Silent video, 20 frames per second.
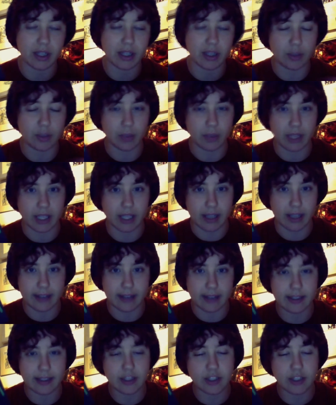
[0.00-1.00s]
something, like, really
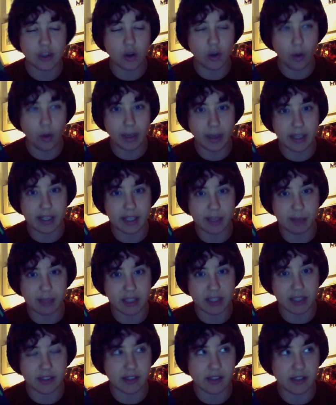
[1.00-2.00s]
light. Like, don't go in
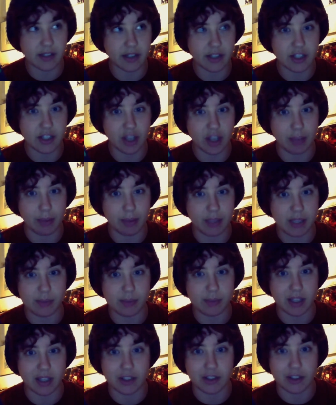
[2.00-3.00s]
expecting serious
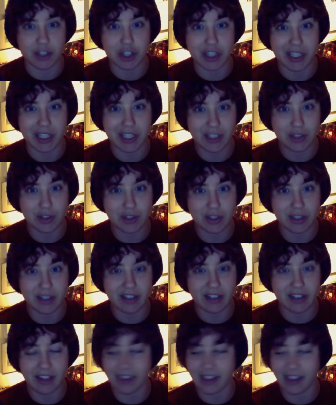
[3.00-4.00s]
Japanese mythology and
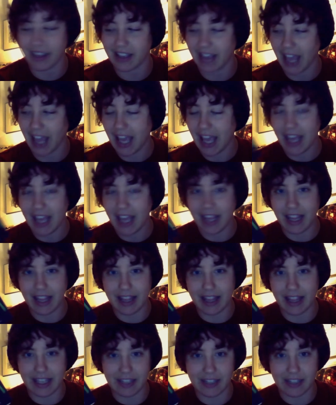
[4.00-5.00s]
history or anything.
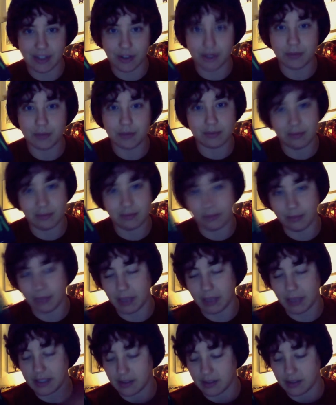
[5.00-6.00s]
These are
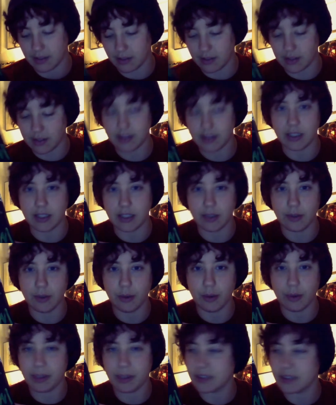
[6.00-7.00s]
basically teen
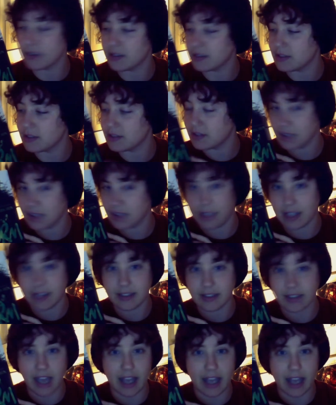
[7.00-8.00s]
romances,
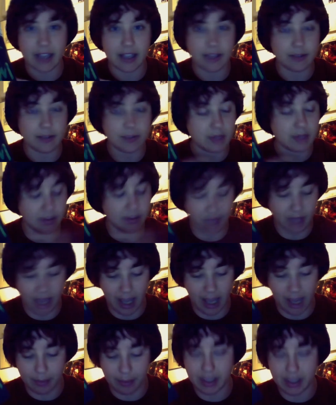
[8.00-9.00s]
and I can
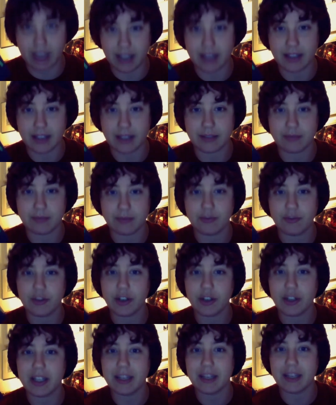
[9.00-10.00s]
happily and
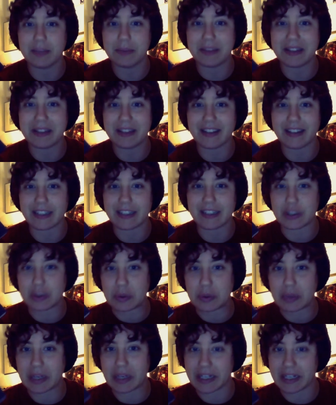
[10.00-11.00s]
freely admit that I
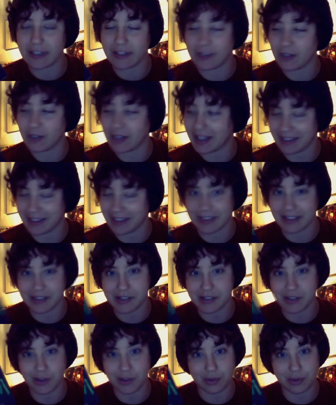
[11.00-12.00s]
do kind of like
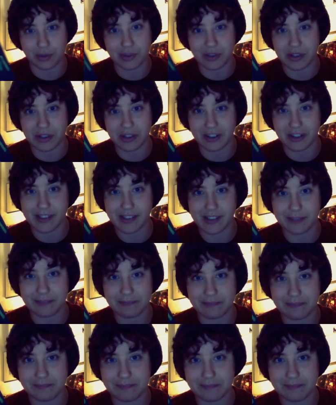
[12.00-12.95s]
this series.